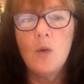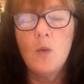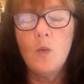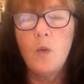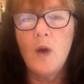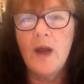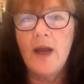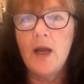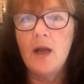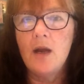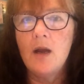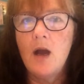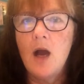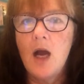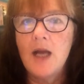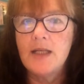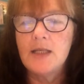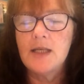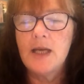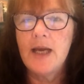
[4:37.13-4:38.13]
when
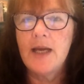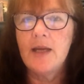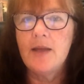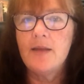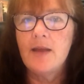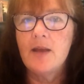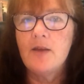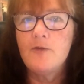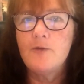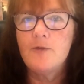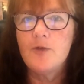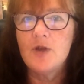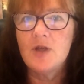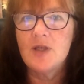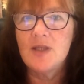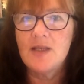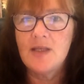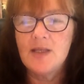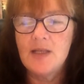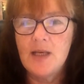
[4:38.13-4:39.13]
I take that
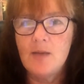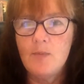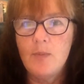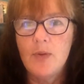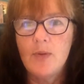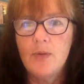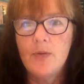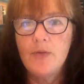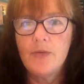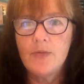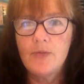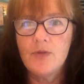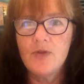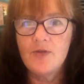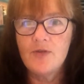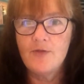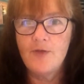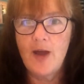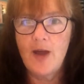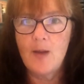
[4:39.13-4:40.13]
first step through the
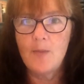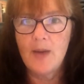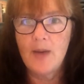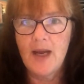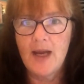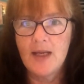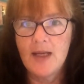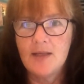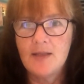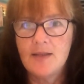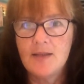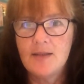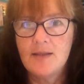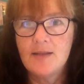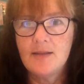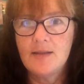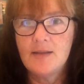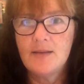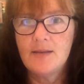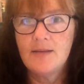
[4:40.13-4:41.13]
farm
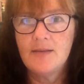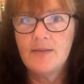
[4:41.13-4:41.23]
gates.